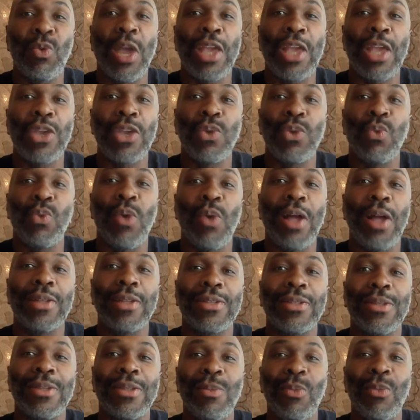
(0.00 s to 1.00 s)
you want
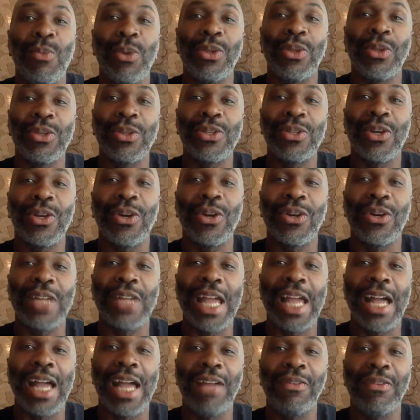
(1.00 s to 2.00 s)
someone to turn
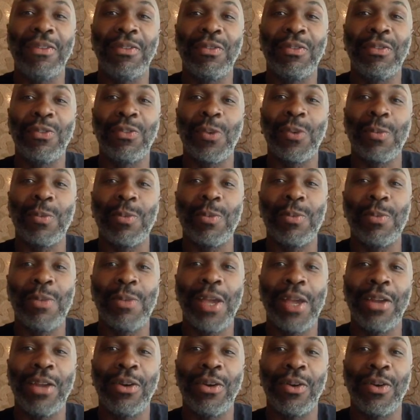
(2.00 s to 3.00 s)
out for the
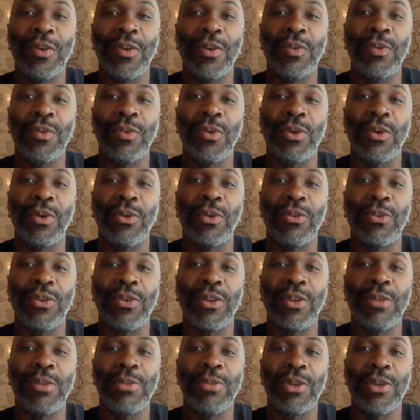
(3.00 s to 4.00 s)
better in order for
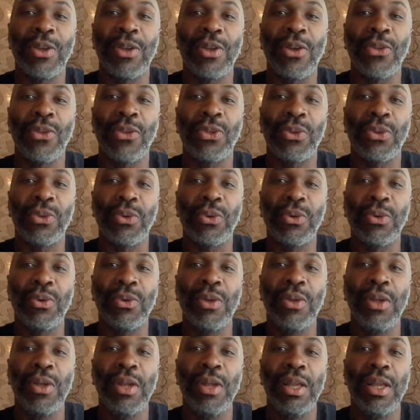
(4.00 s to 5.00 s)
them to go through
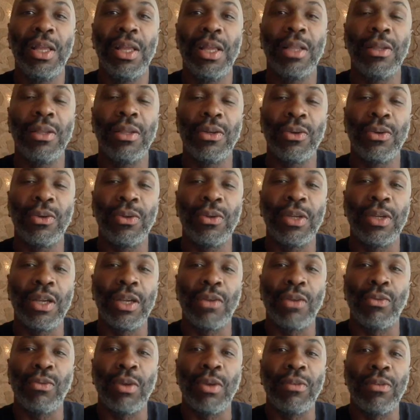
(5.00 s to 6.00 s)
literally a
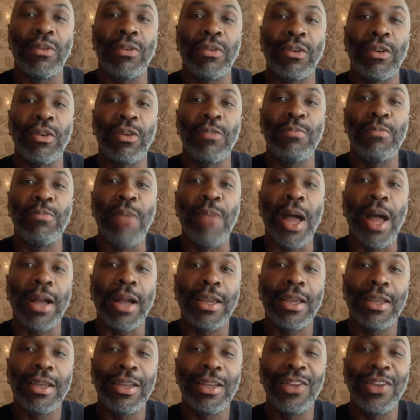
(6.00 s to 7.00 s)
river of muck
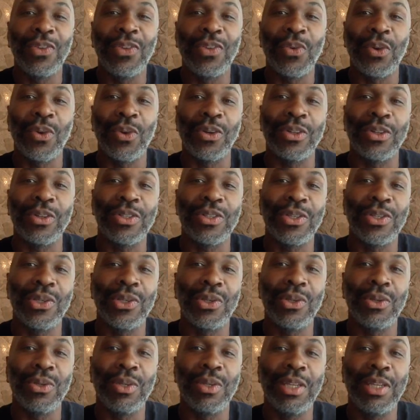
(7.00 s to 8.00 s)
in order
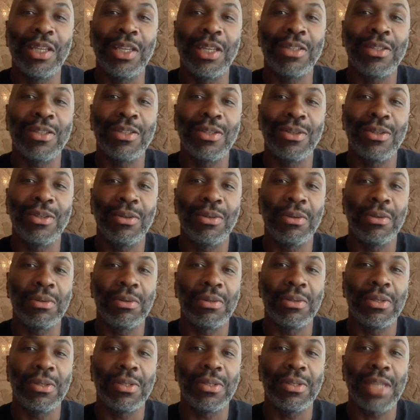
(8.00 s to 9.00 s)
to get to
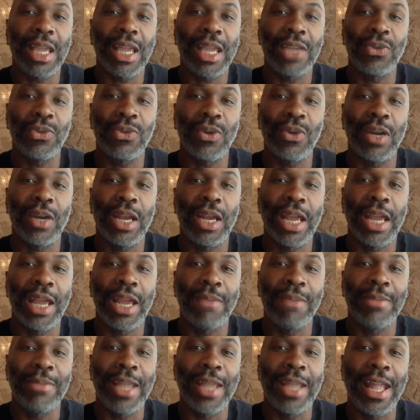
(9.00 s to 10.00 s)
the stage where I
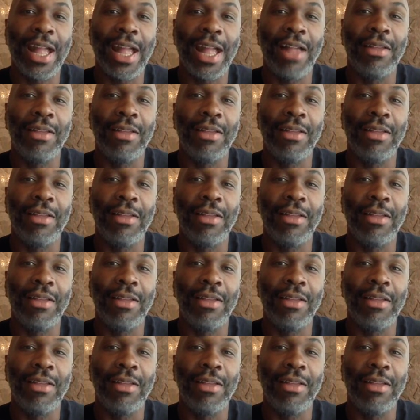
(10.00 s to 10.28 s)
am now.